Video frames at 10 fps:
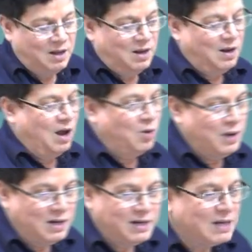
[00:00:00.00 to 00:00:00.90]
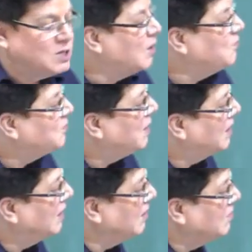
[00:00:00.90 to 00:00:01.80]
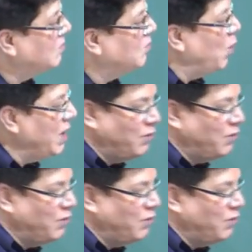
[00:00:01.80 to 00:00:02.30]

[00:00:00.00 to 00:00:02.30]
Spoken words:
Now, in case of going